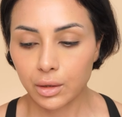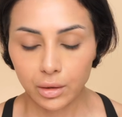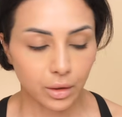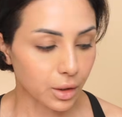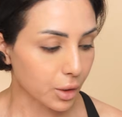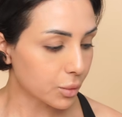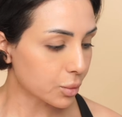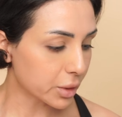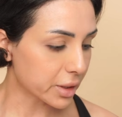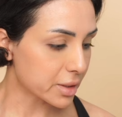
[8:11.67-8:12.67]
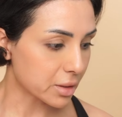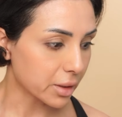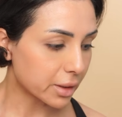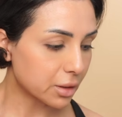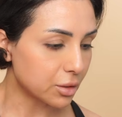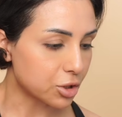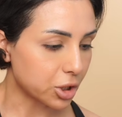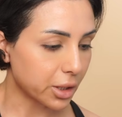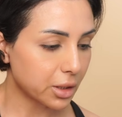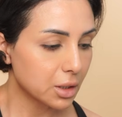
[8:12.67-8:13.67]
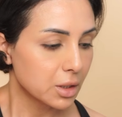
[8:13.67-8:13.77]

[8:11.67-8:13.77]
you know, what it is like usually.